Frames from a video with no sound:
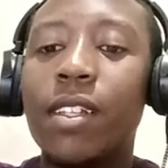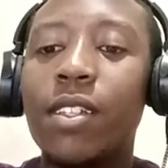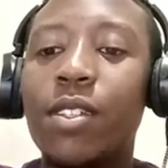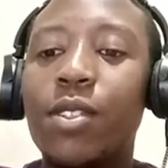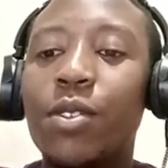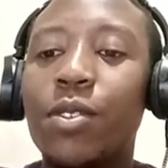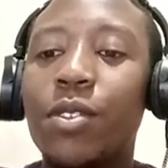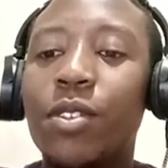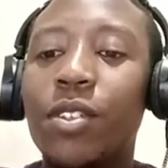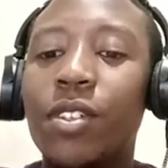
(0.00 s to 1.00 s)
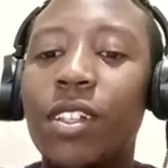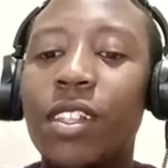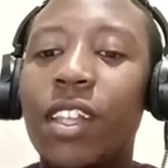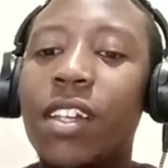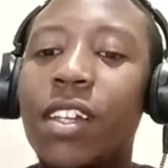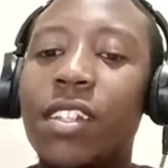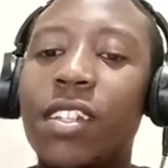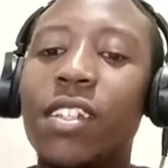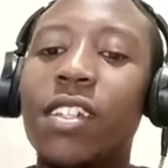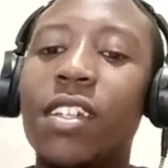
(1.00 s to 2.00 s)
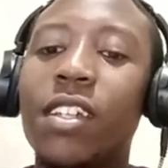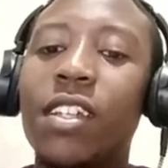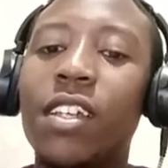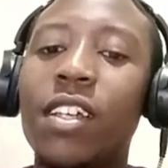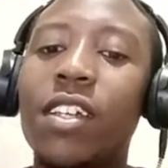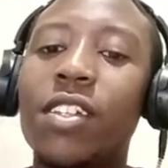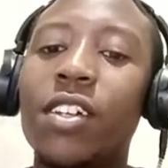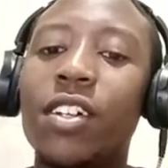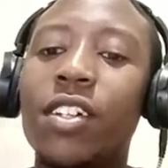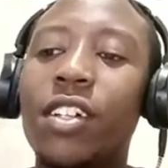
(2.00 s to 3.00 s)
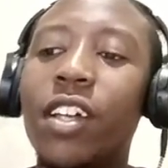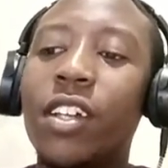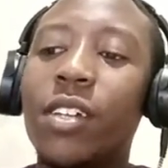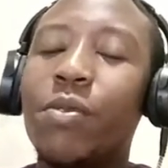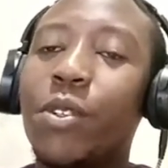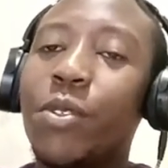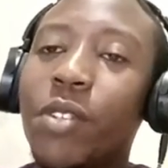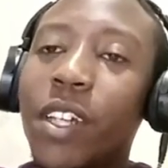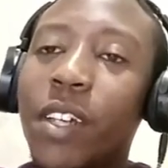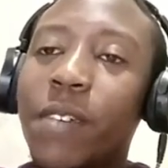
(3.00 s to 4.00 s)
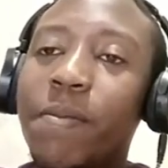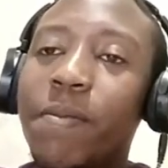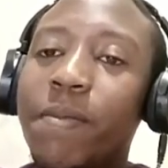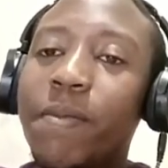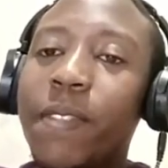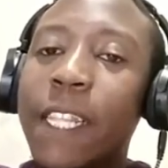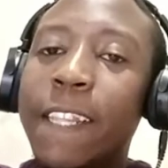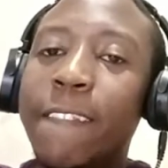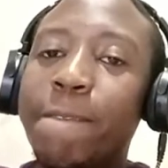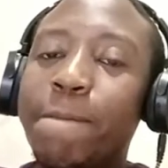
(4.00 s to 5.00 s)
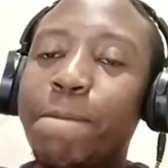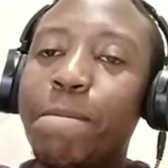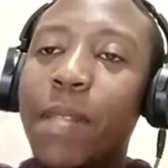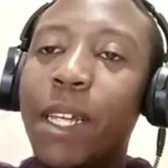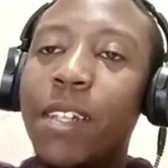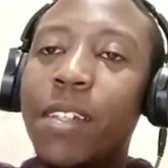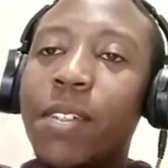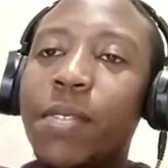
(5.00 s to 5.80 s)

So that is our sharing for today. That